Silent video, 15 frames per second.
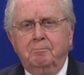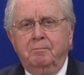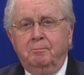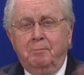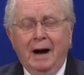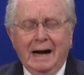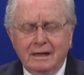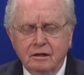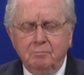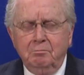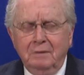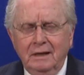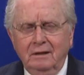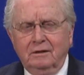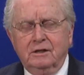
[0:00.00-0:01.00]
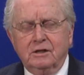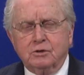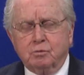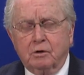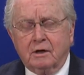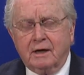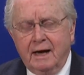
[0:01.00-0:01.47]
by the millions
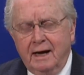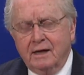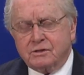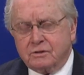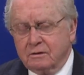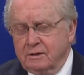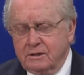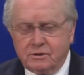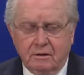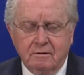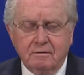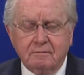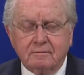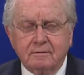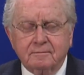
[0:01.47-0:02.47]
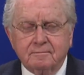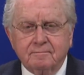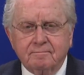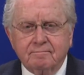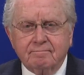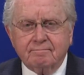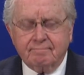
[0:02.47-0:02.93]
were cast to this earth.
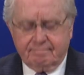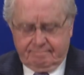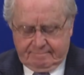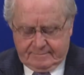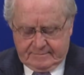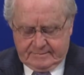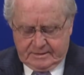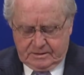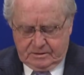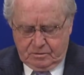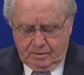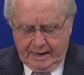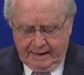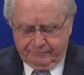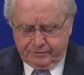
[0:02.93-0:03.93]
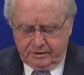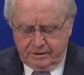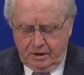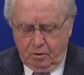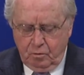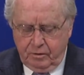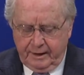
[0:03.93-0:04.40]
You have to
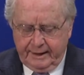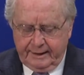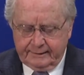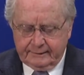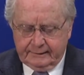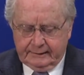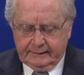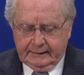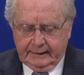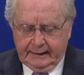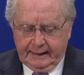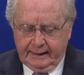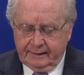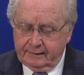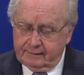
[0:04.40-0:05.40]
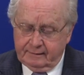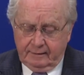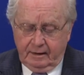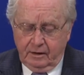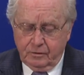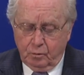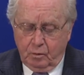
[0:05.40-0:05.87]
know that. And
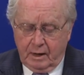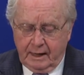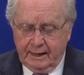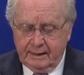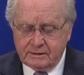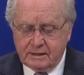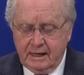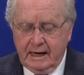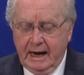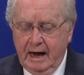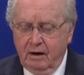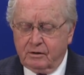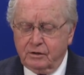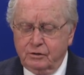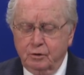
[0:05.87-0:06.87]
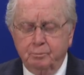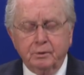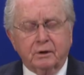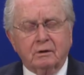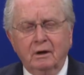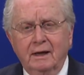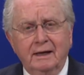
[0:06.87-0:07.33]
otherwise, how could you
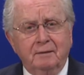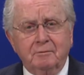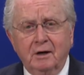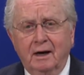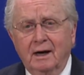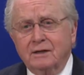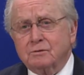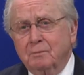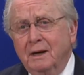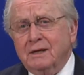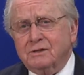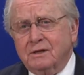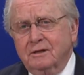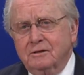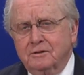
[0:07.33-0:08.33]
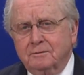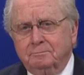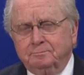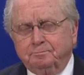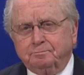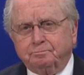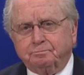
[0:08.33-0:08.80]
proclaim God's message
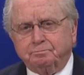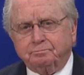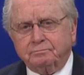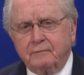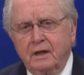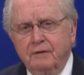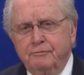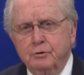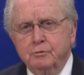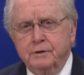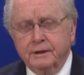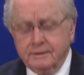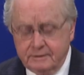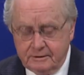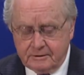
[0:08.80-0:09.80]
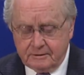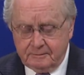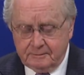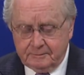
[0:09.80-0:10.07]
if you didn't?